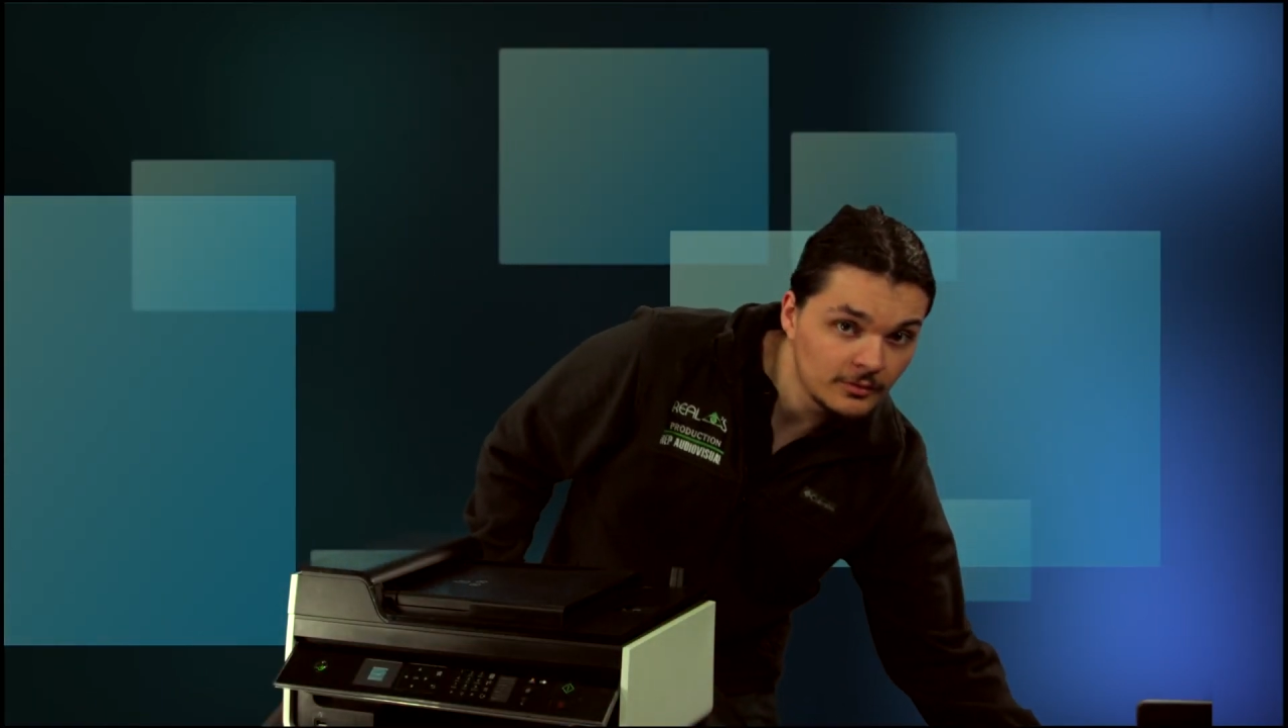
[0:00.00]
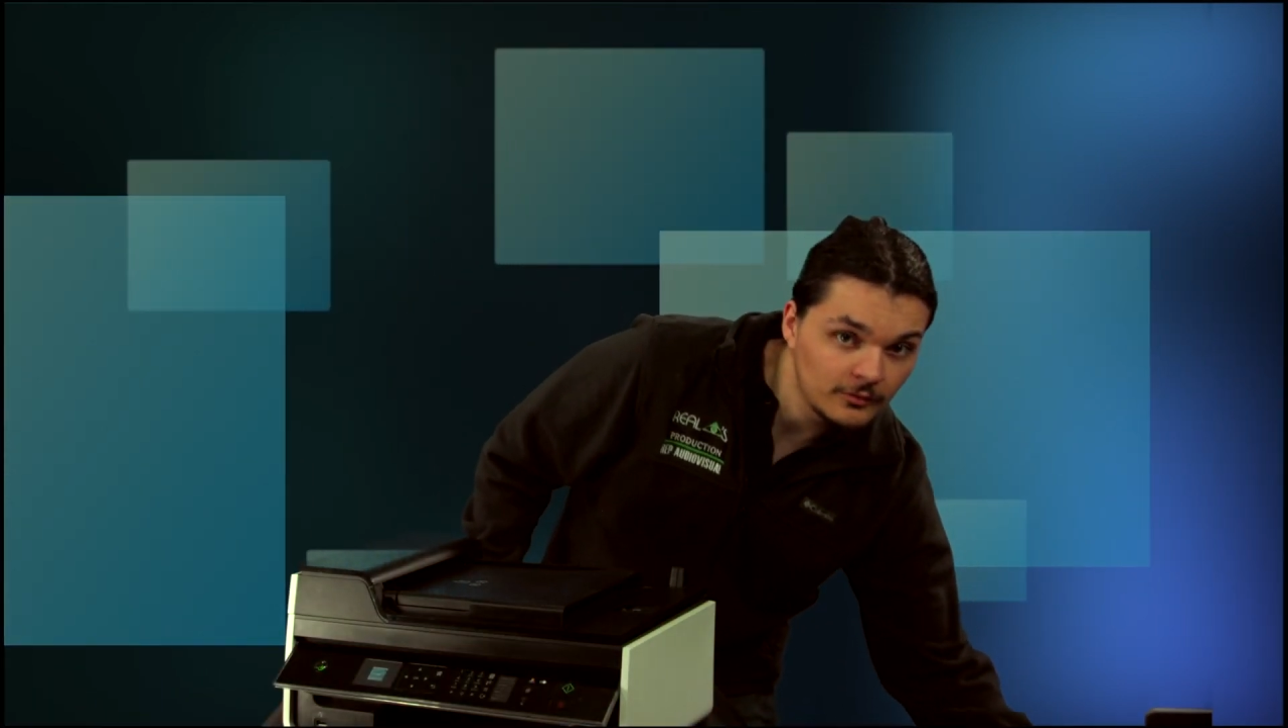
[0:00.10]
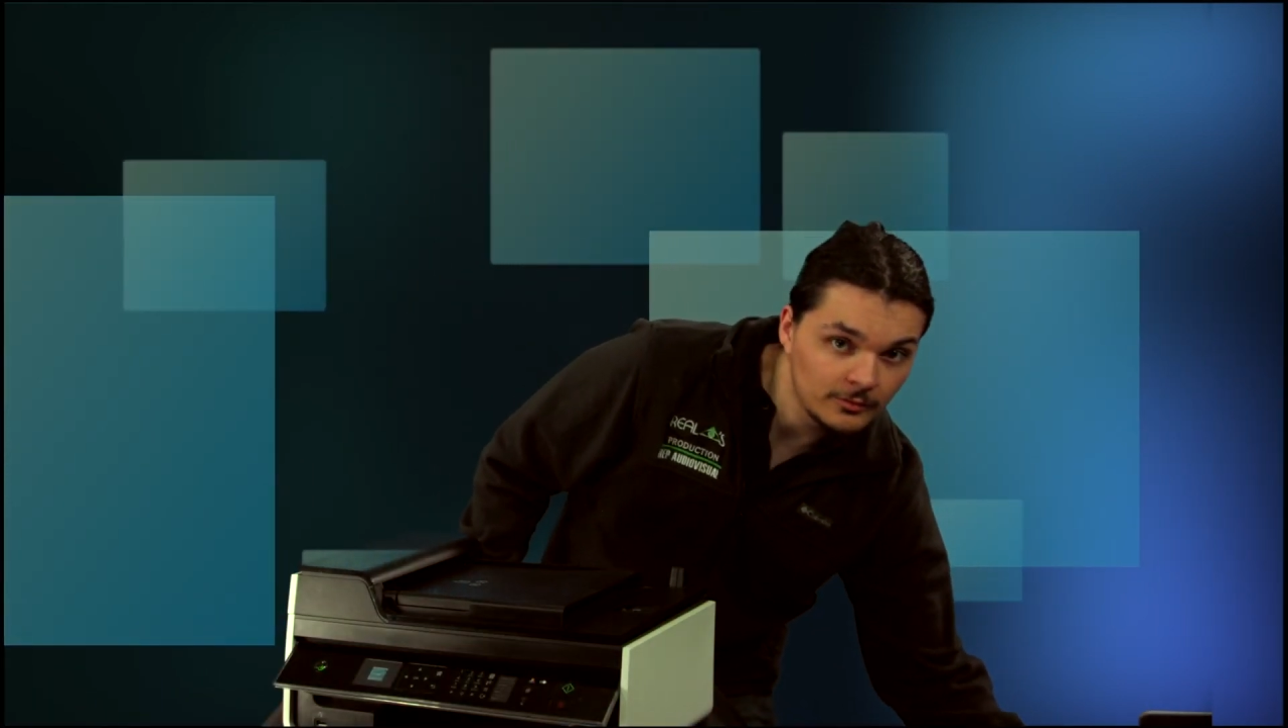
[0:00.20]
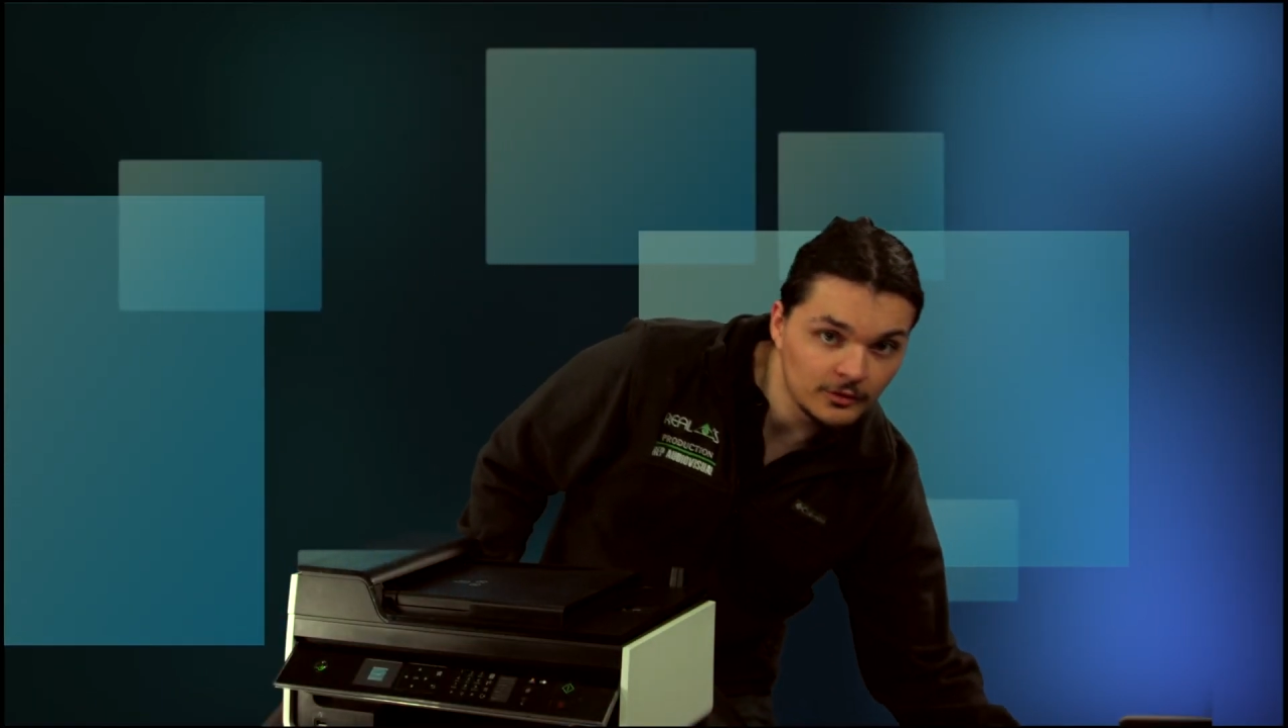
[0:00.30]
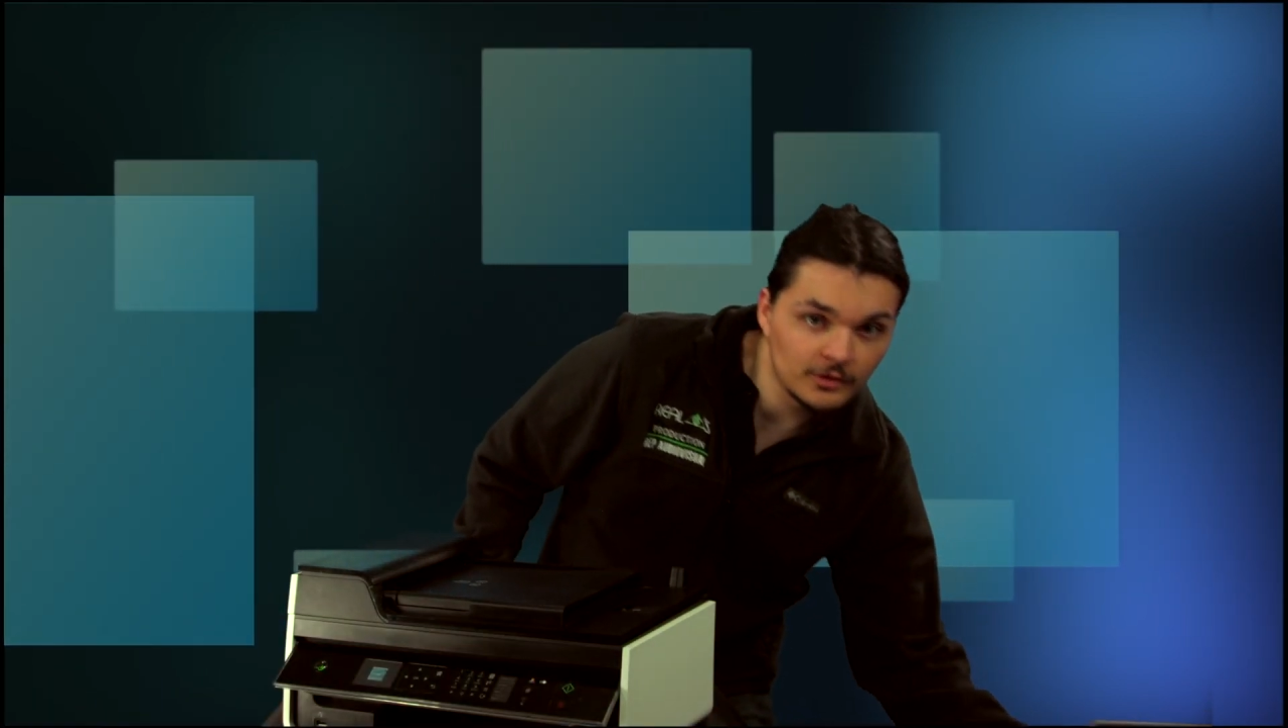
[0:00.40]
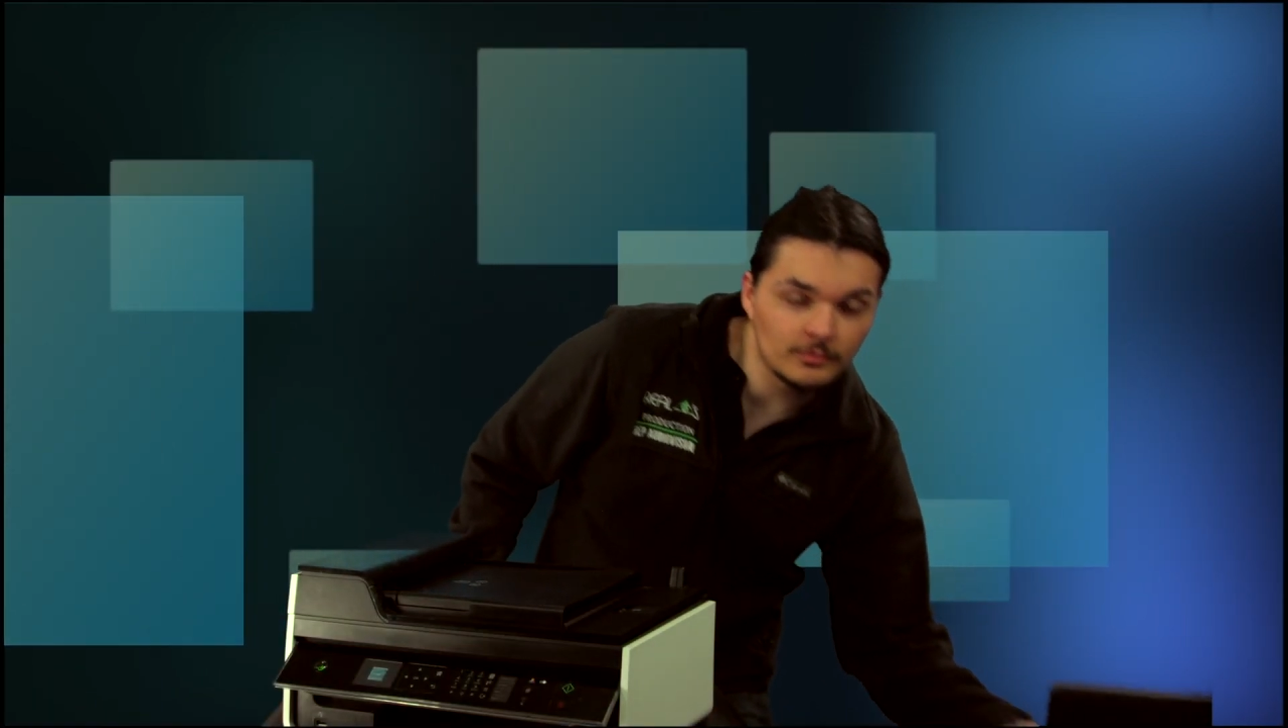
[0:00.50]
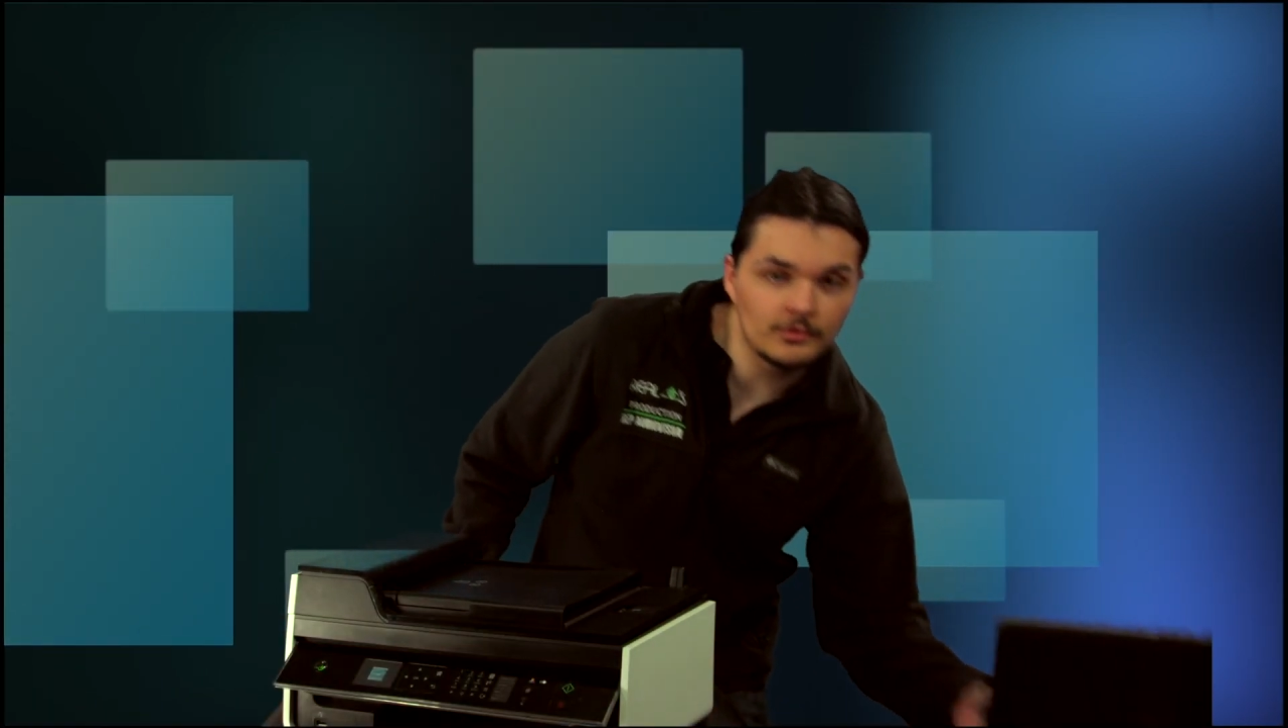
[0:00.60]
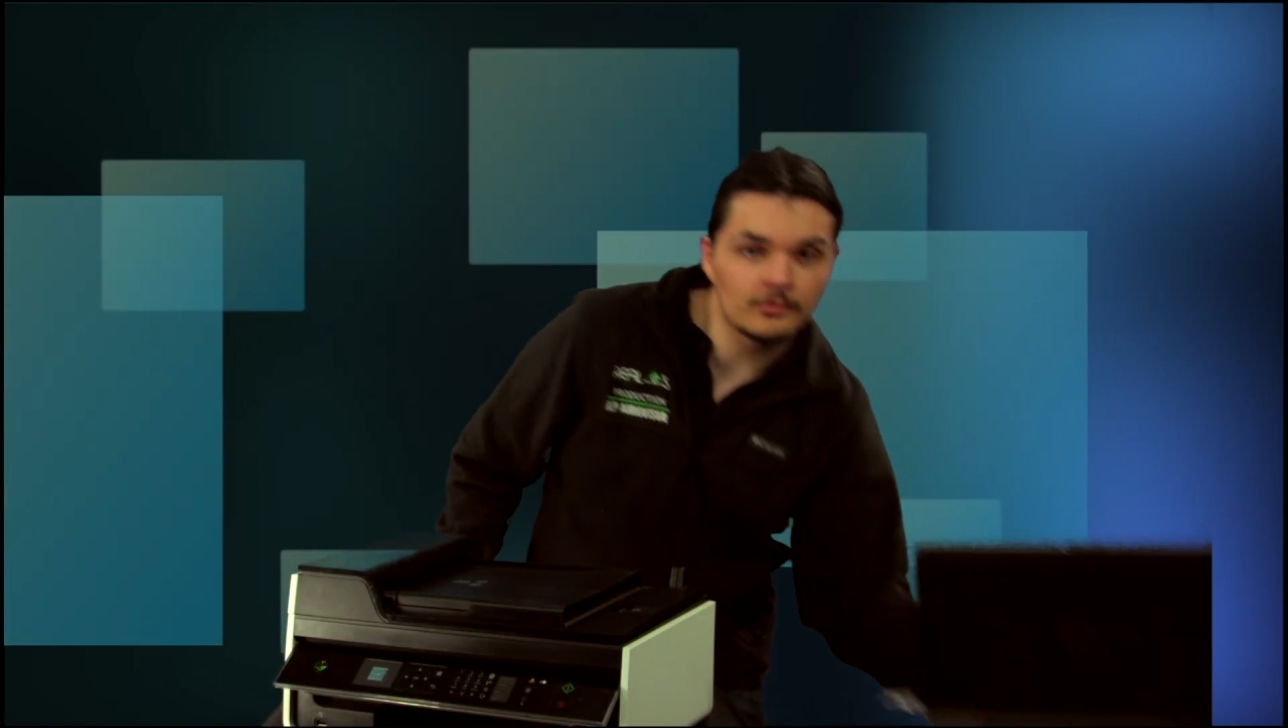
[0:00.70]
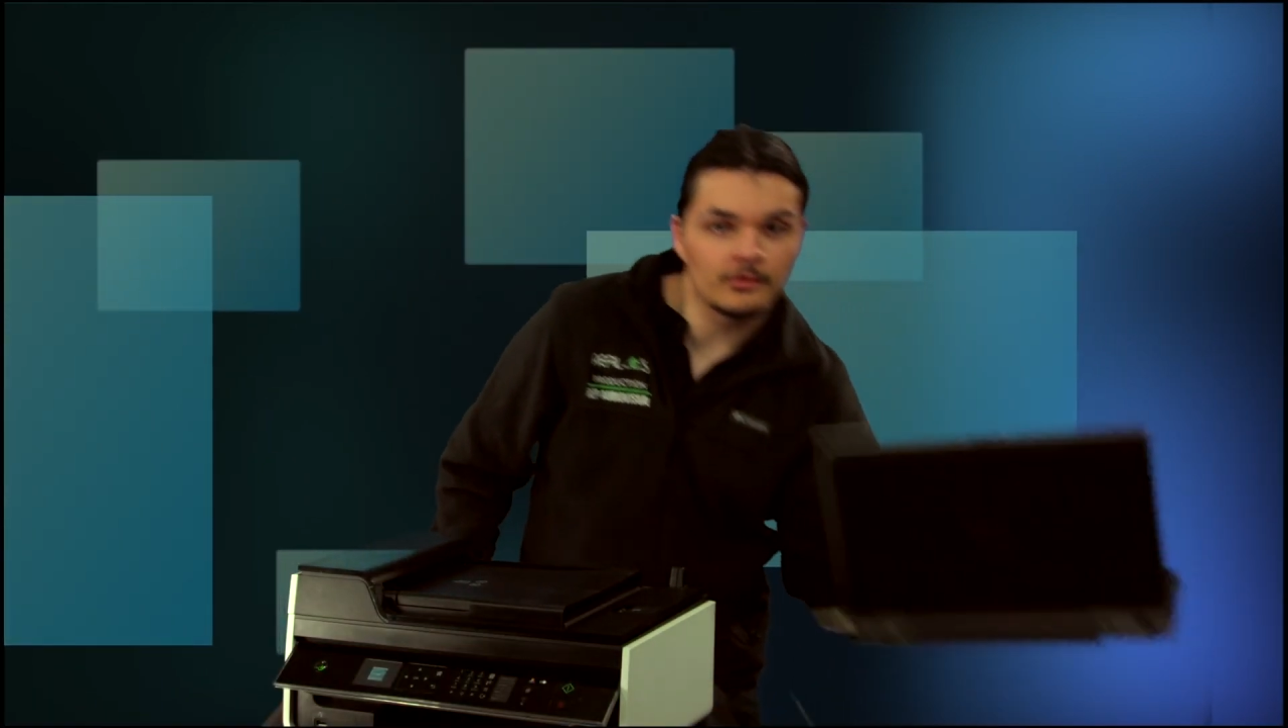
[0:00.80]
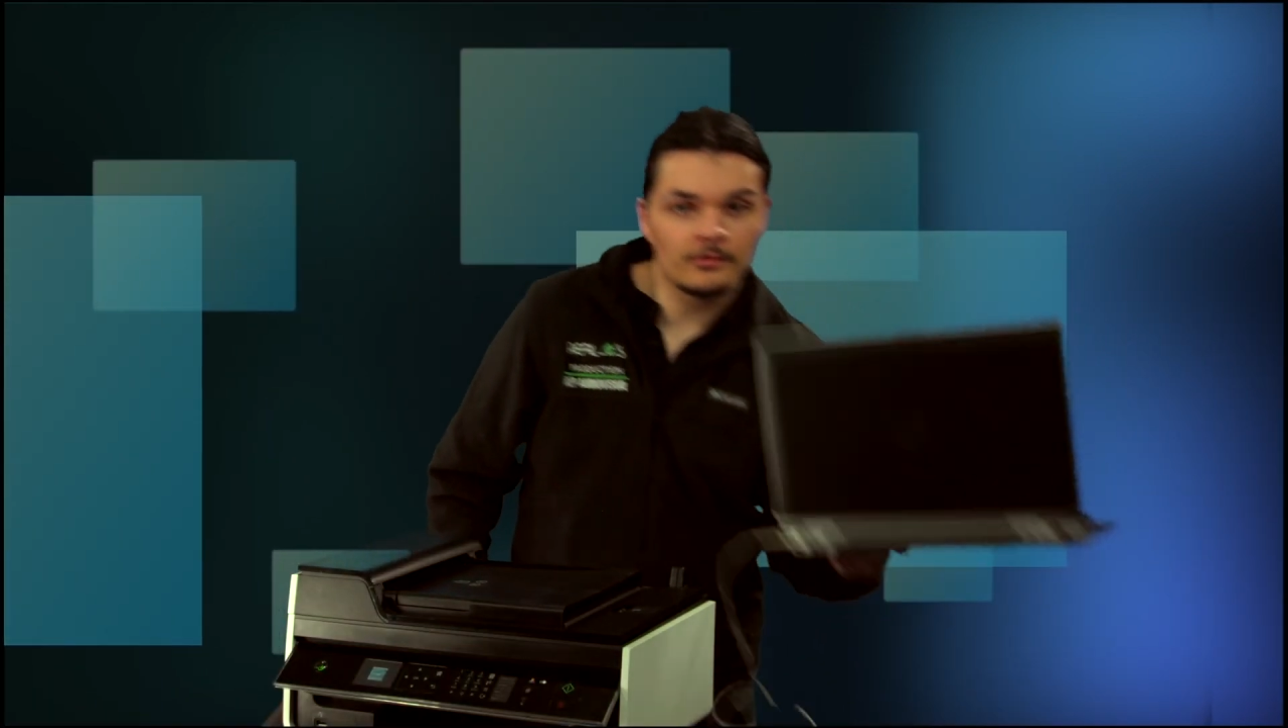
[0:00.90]
from your
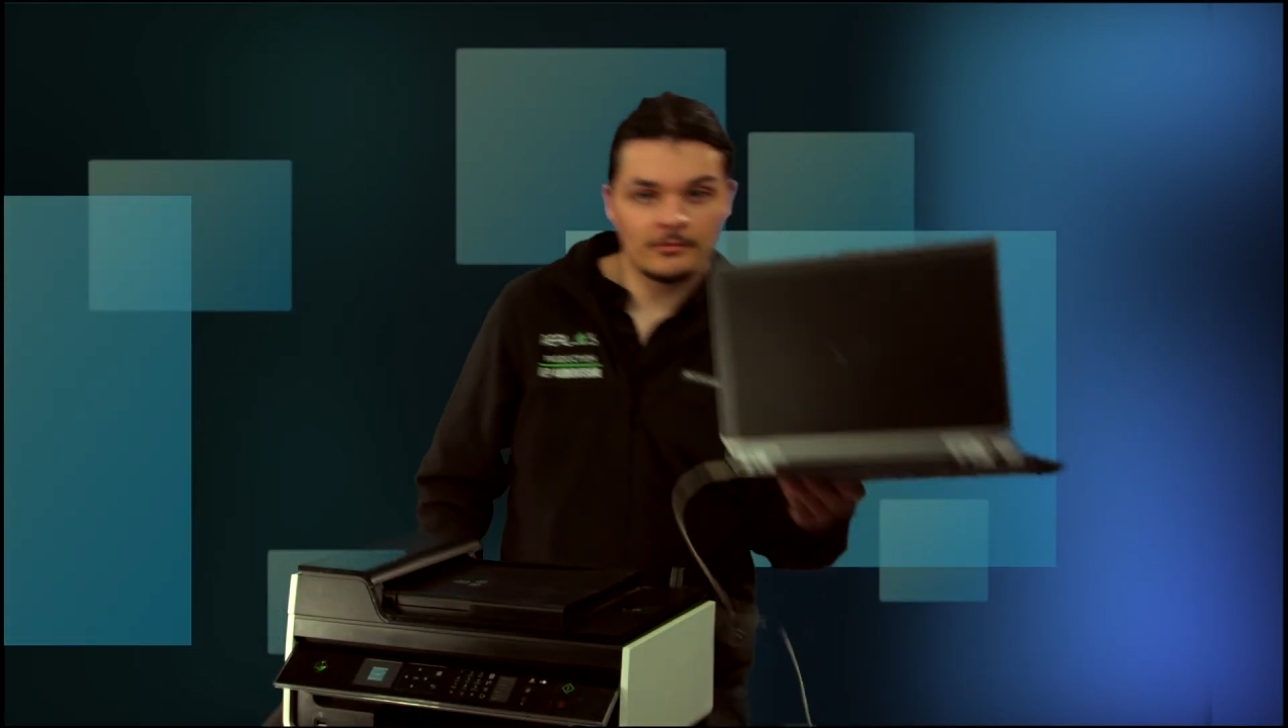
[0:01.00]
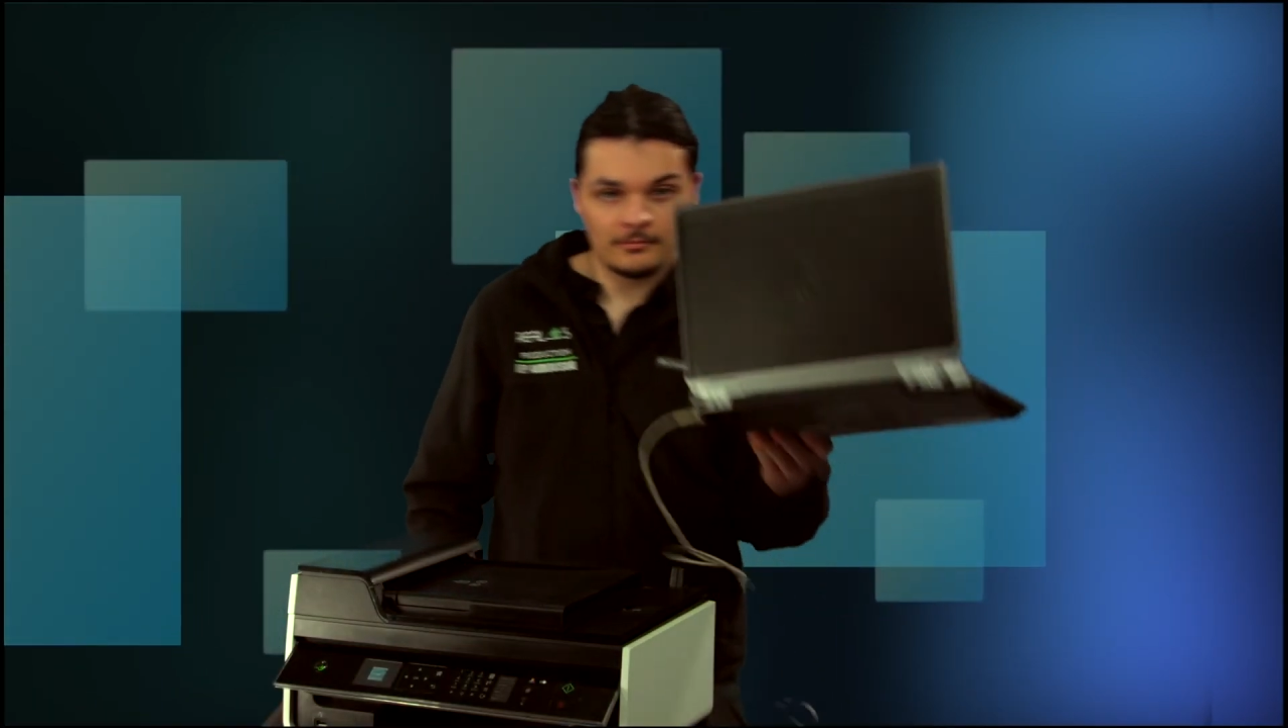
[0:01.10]
computer